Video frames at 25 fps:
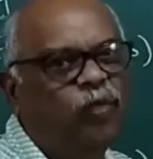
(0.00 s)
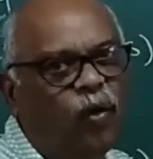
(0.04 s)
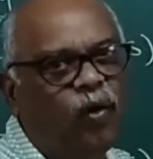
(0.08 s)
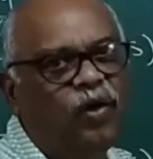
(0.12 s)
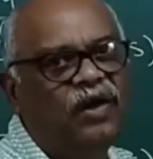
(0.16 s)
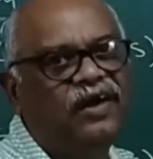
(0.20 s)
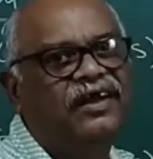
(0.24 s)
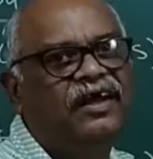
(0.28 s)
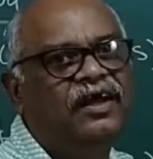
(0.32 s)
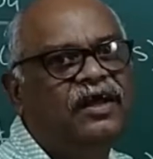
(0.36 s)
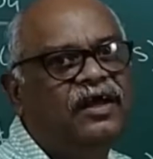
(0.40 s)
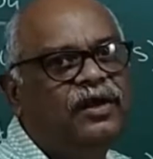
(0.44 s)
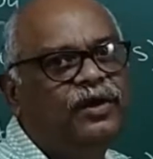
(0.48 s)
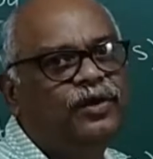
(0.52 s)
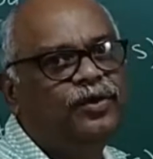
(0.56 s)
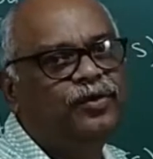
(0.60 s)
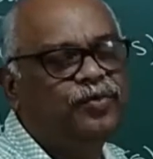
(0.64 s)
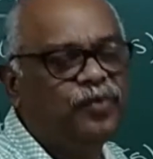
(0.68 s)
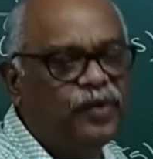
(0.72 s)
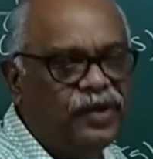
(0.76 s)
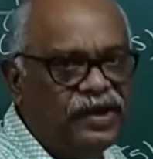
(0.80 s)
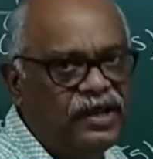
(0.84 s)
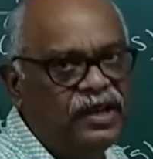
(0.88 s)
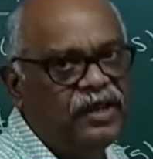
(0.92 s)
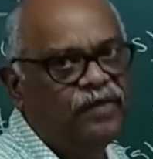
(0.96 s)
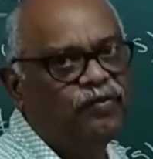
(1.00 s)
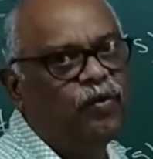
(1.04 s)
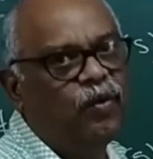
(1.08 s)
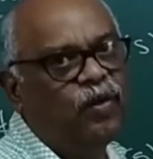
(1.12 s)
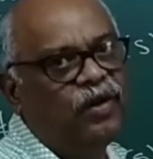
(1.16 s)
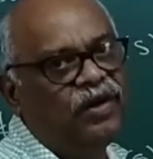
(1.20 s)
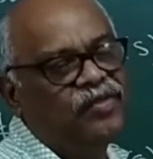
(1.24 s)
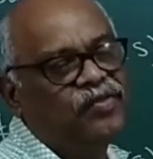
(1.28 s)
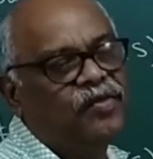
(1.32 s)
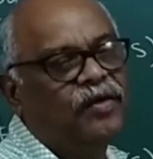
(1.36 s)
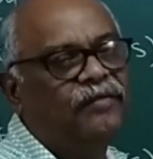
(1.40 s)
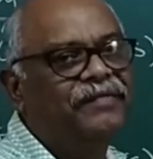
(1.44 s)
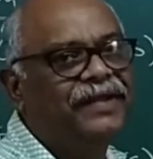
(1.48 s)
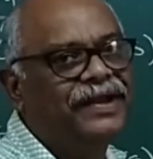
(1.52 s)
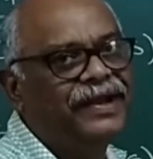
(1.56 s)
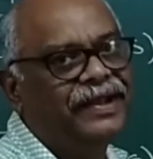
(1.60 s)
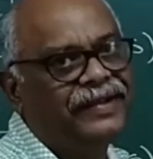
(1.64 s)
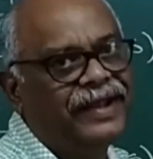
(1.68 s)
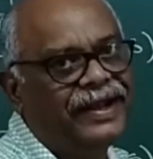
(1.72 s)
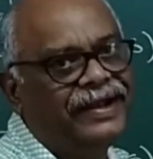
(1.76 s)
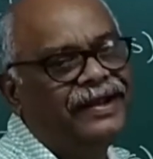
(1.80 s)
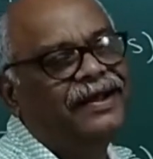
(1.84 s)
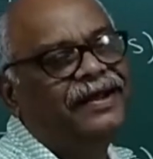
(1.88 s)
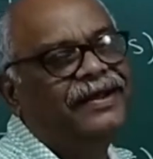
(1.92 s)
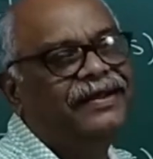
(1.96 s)
volt, 20 volt, something
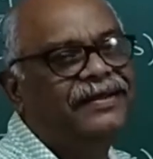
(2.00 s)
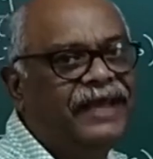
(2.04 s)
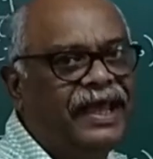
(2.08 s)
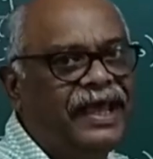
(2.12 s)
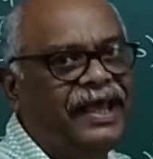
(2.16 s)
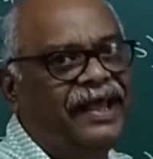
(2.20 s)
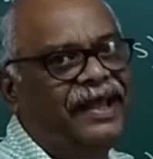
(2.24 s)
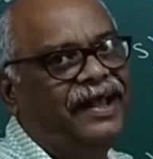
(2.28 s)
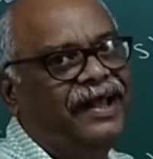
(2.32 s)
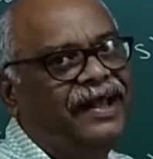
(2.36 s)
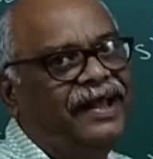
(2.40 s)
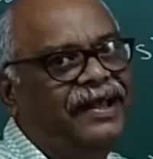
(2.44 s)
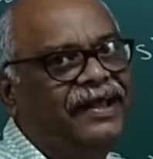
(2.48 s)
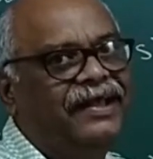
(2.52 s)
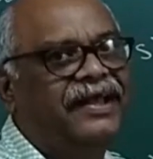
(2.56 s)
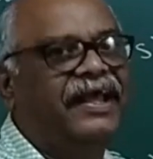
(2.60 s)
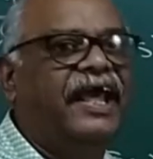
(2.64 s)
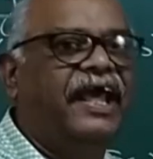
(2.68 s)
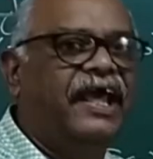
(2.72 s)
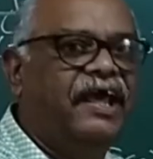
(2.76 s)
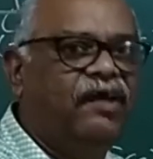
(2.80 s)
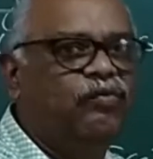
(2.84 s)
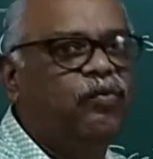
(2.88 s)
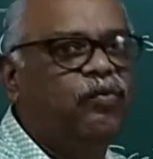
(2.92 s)
like that, a